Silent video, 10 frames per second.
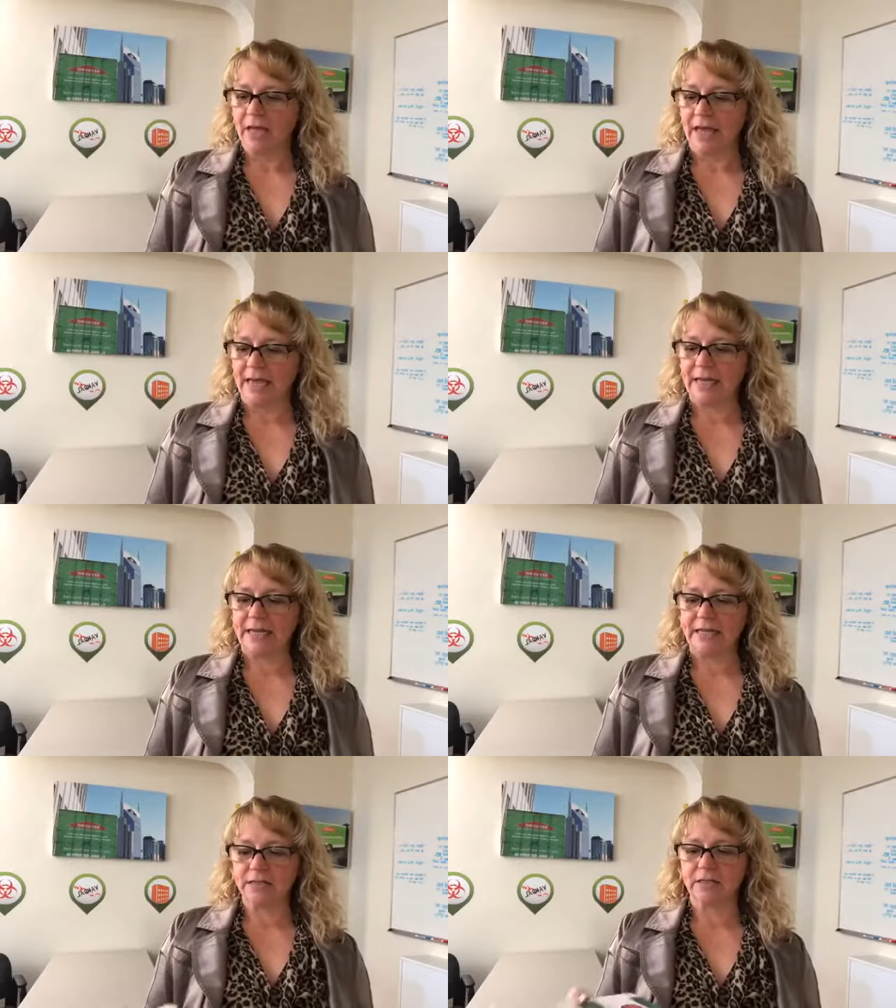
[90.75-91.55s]

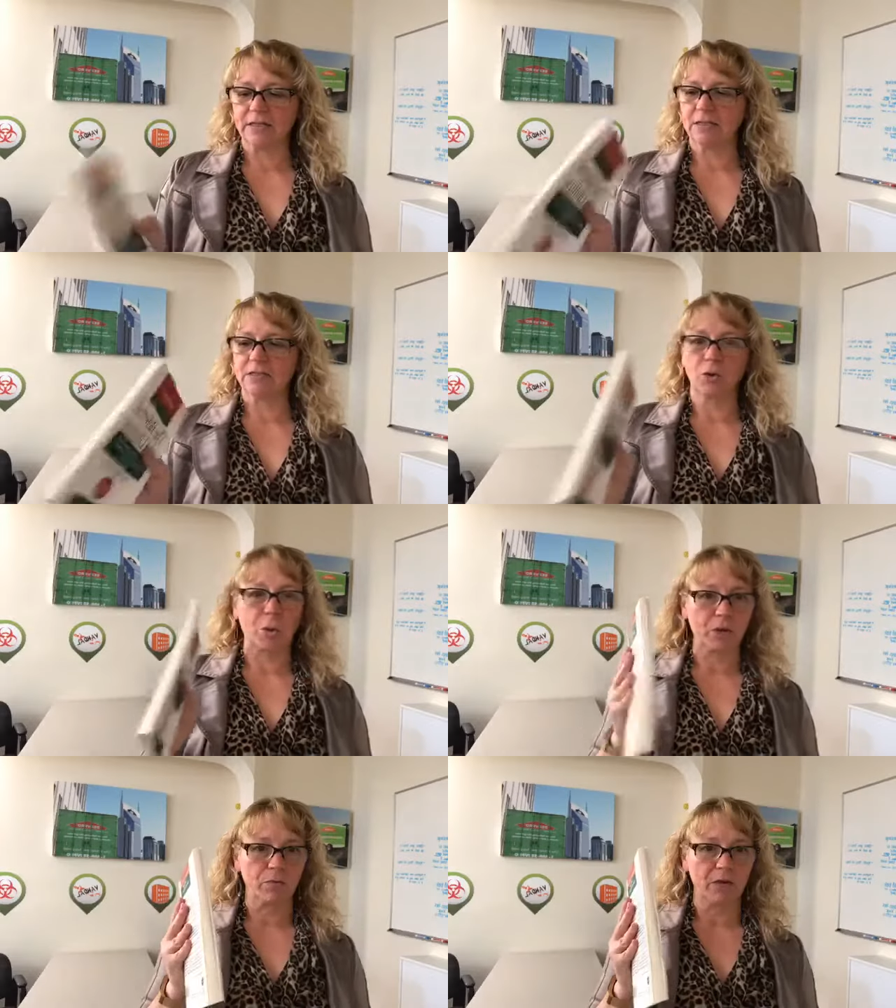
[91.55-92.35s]
This is a
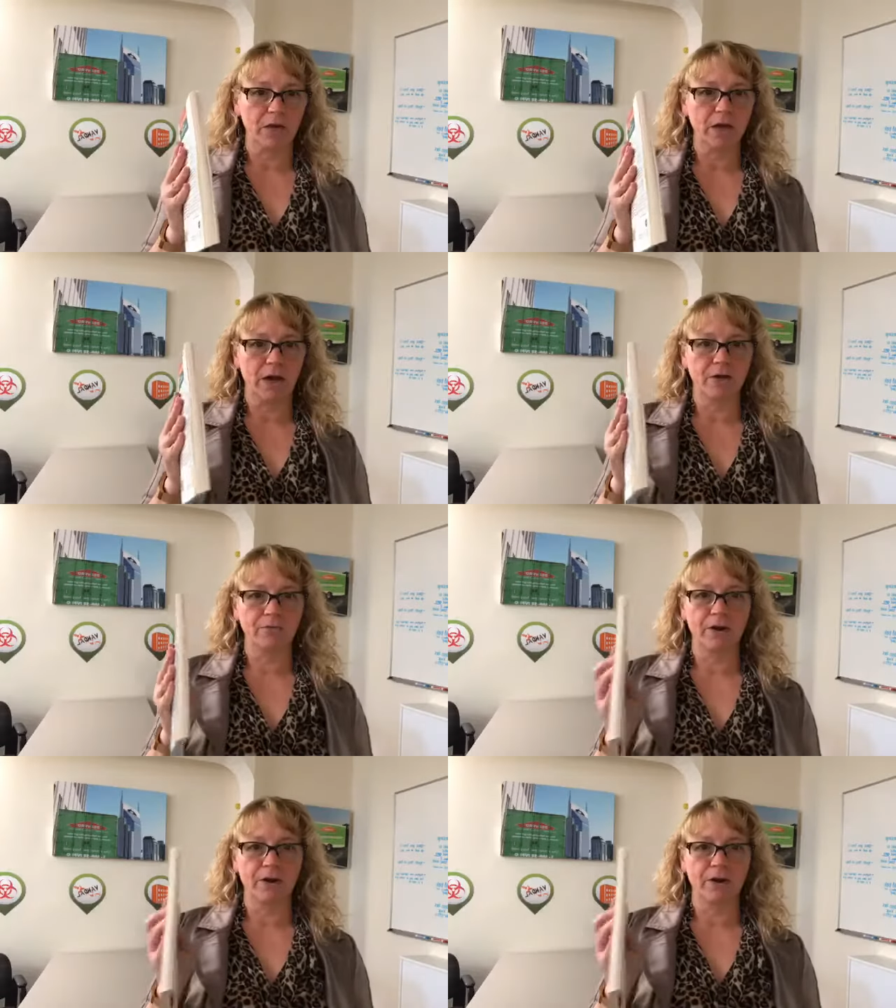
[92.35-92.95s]
quick read. I